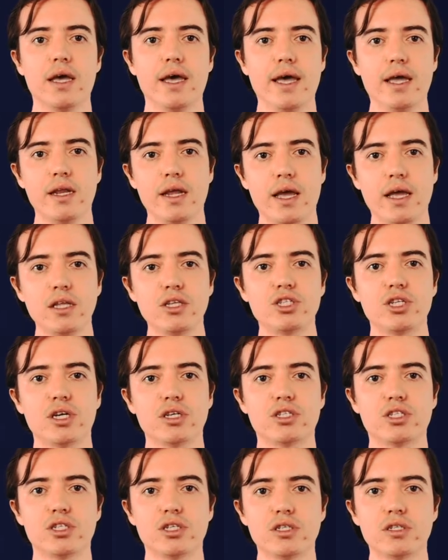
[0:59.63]
and hand
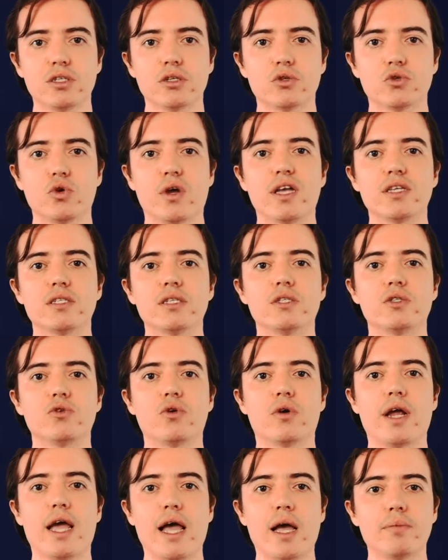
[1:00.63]
gestures to assist
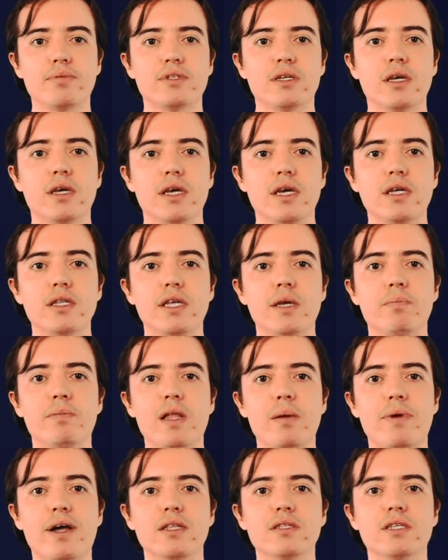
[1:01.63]
your apps in
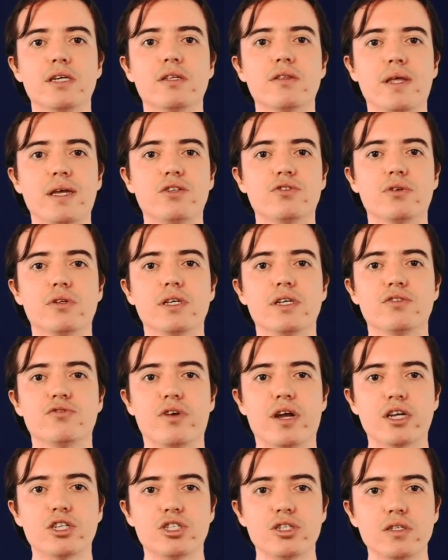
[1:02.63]
implementing natural
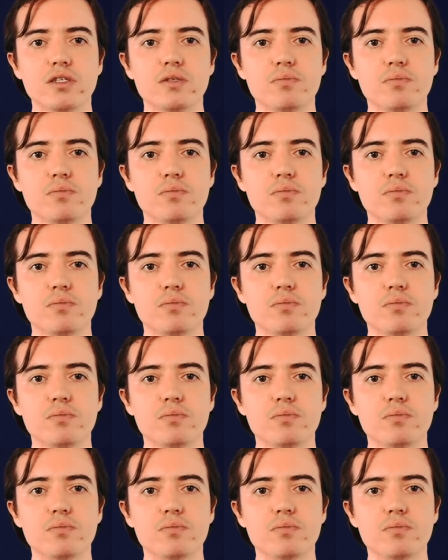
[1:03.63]
interactions